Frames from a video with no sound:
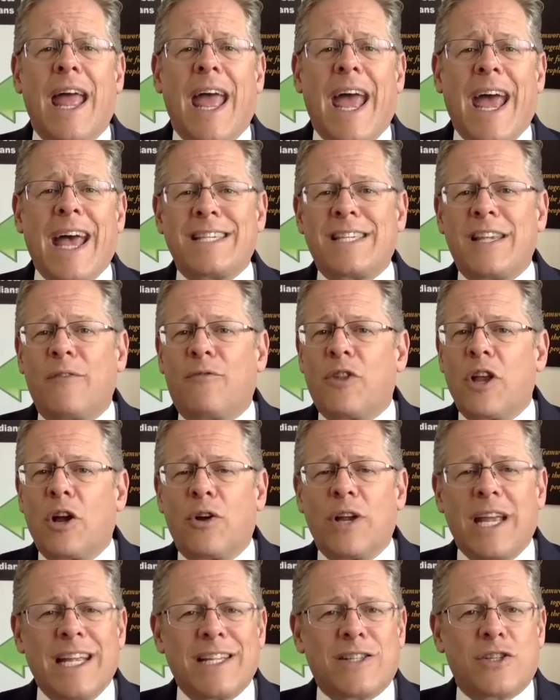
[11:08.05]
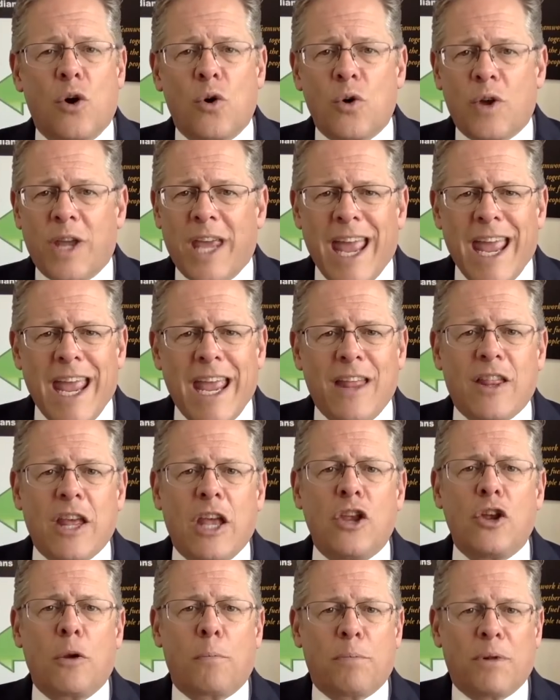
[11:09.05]
as if it's okay that
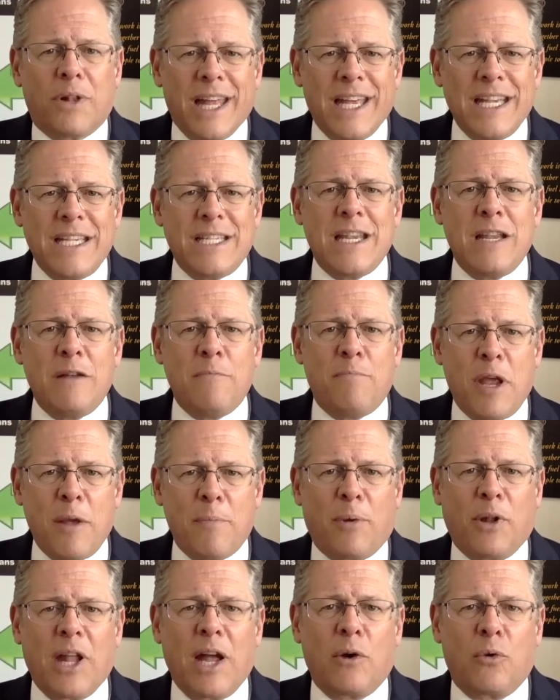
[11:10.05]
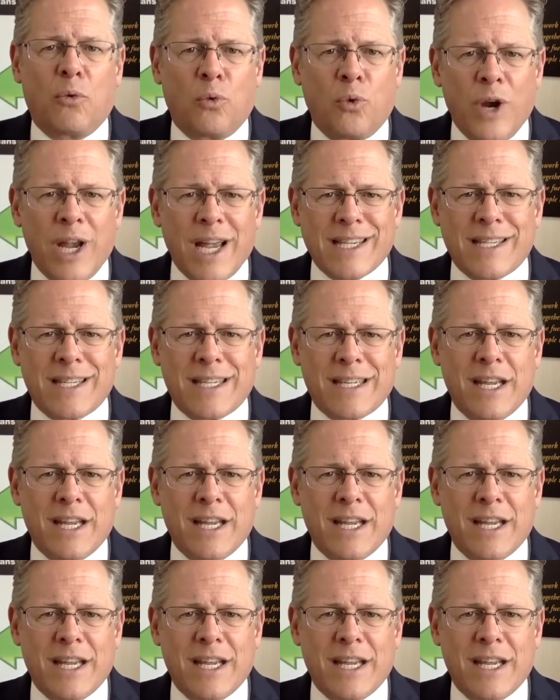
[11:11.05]
you're placing people at risk